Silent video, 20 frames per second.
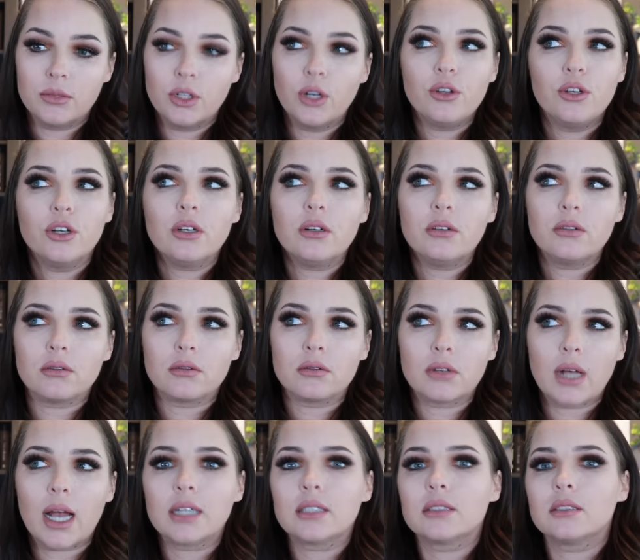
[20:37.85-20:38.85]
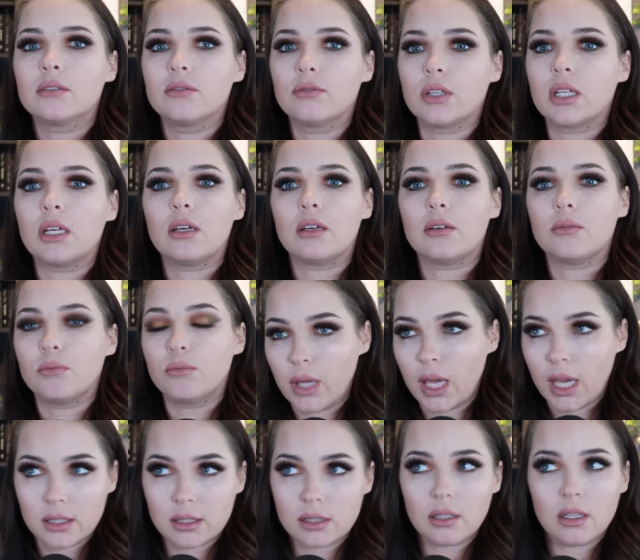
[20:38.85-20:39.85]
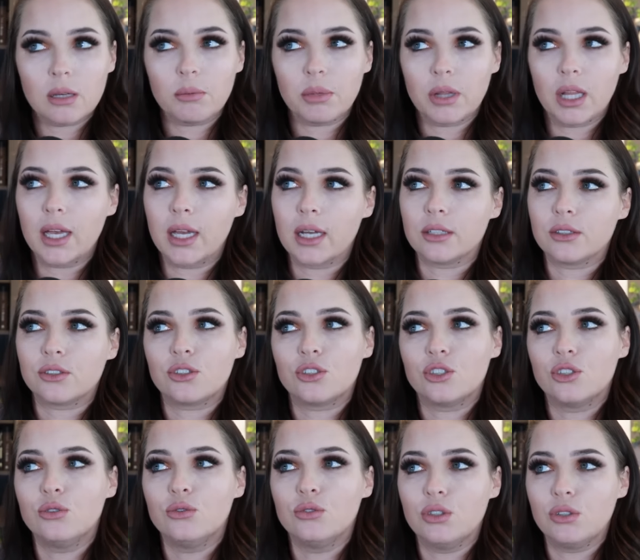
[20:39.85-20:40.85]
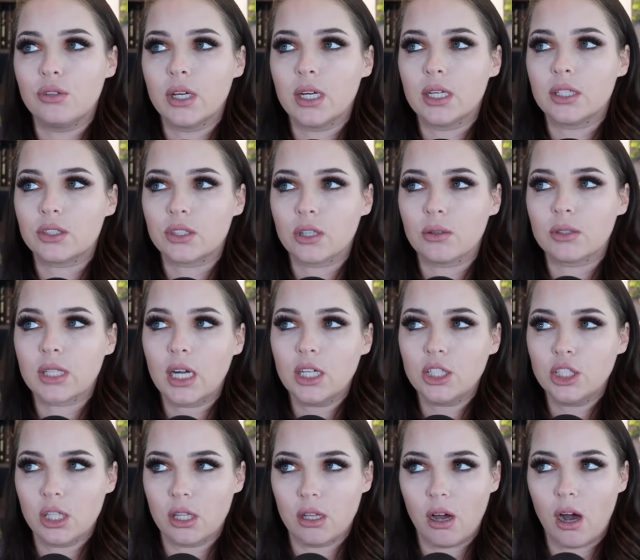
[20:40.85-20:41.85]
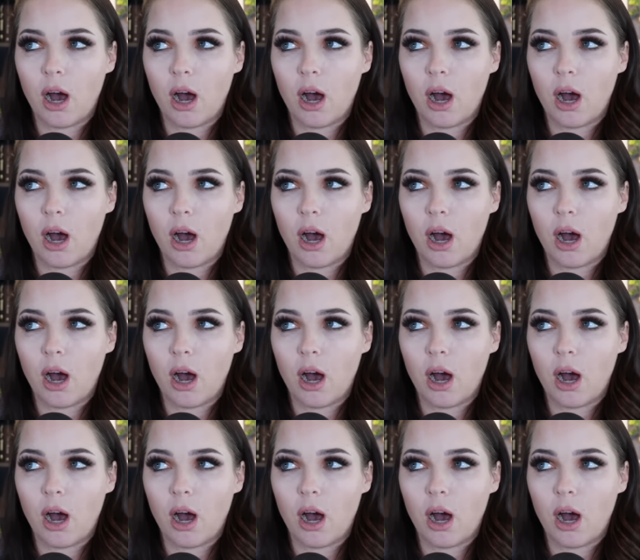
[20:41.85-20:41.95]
No, you're actively canceling plans to do this. So it's actually the